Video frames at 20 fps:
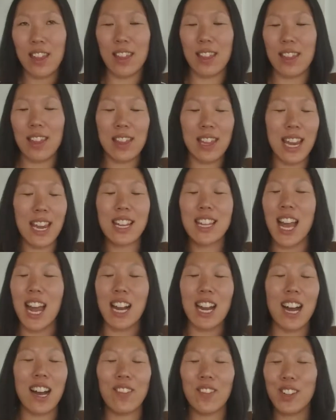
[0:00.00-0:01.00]
thing
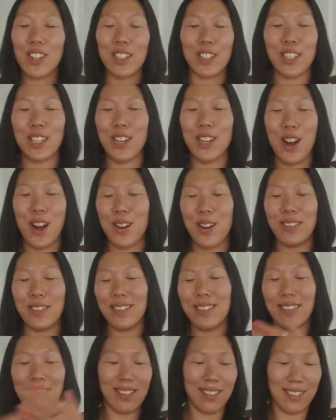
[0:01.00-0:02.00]
that covers,
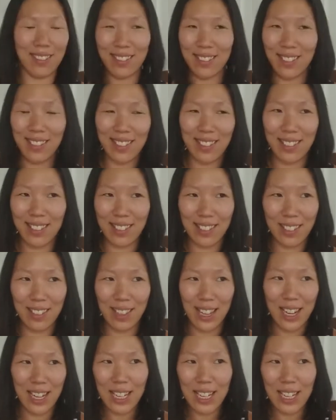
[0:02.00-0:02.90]
the